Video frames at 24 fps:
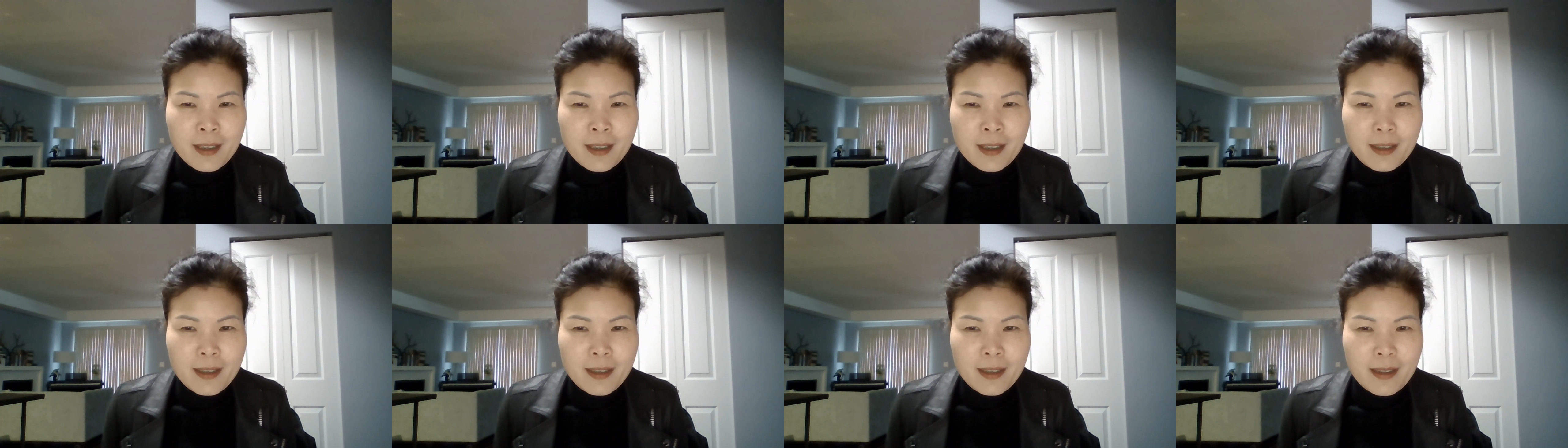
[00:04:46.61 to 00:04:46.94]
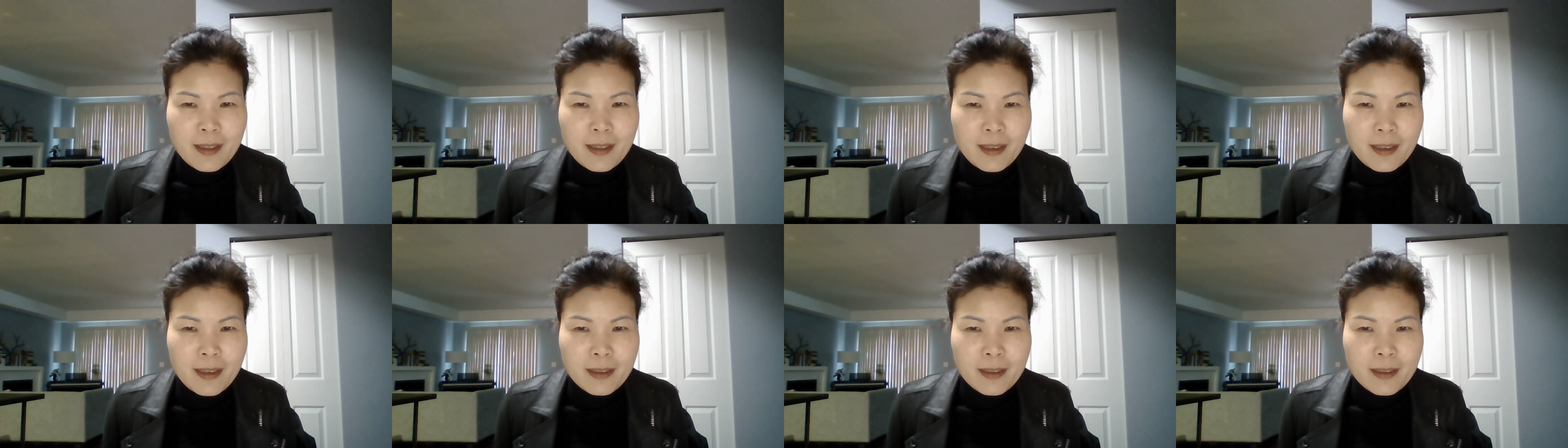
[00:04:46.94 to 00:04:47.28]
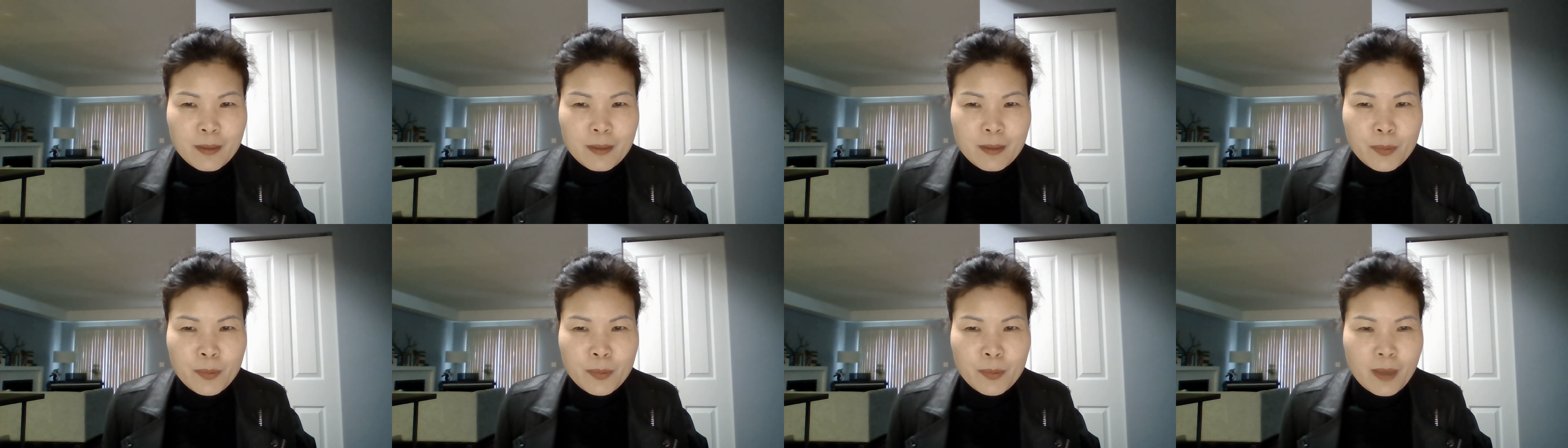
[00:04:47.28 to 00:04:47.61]
Then you
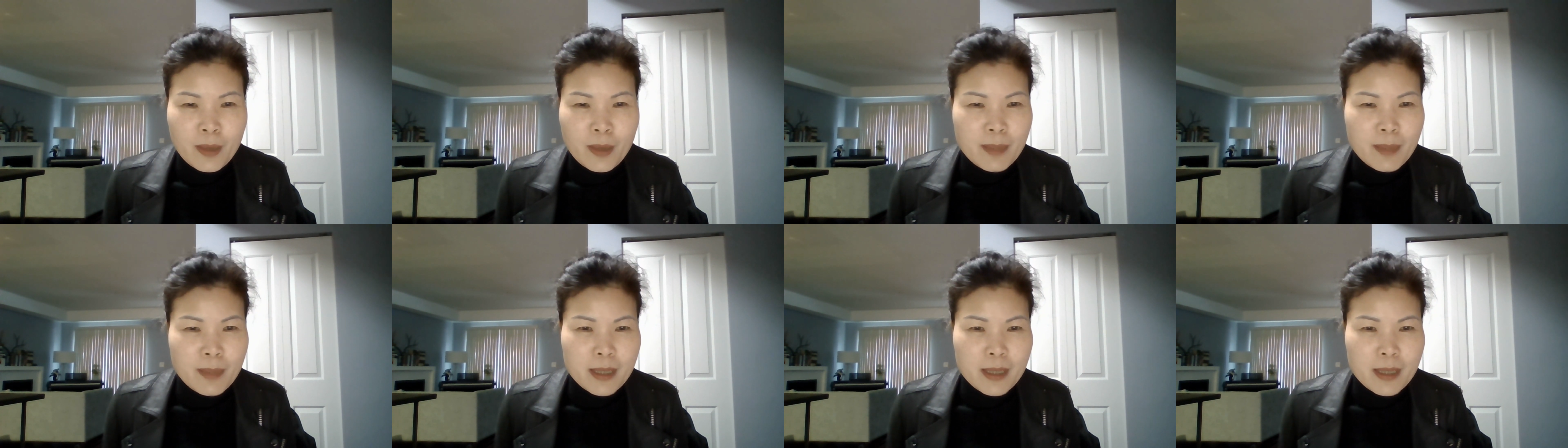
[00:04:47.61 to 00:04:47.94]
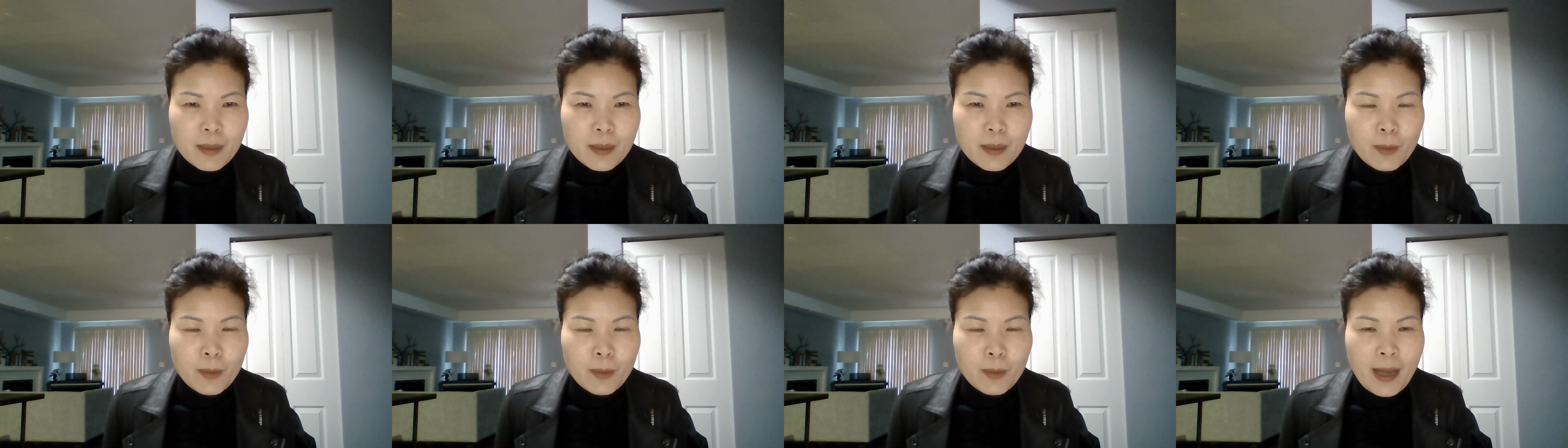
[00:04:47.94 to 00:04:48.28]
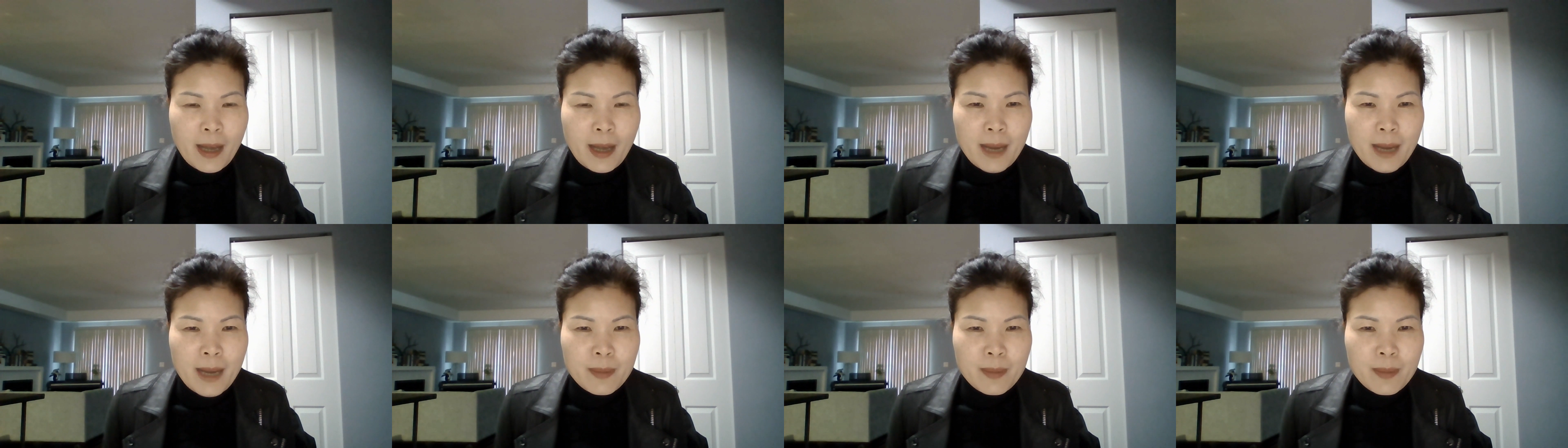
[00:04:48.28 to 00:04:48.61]
probably know what
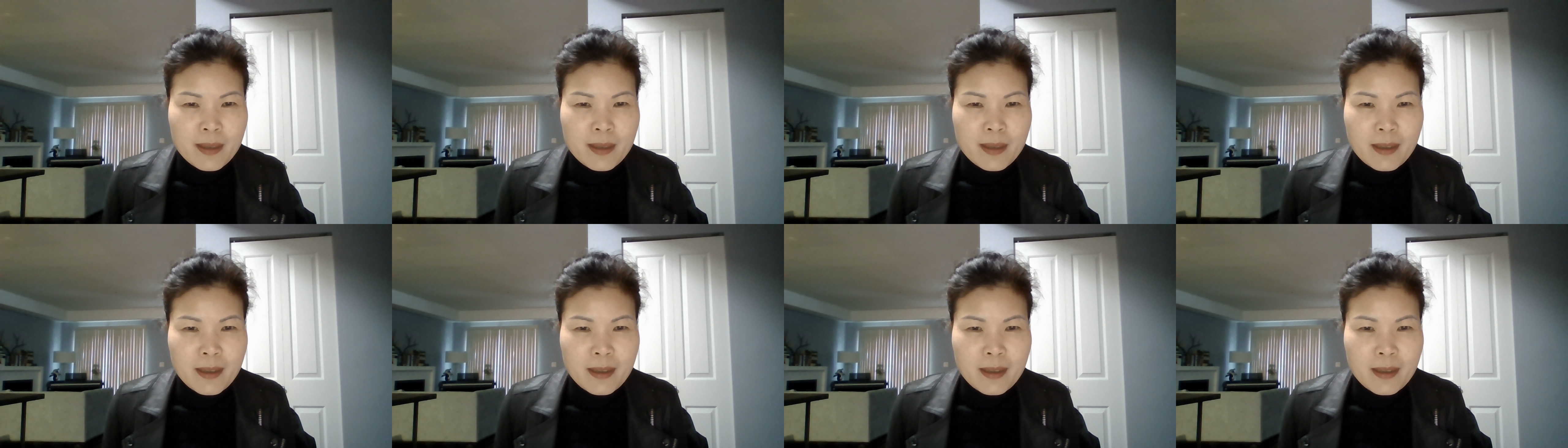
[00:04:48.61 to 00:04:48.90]
happened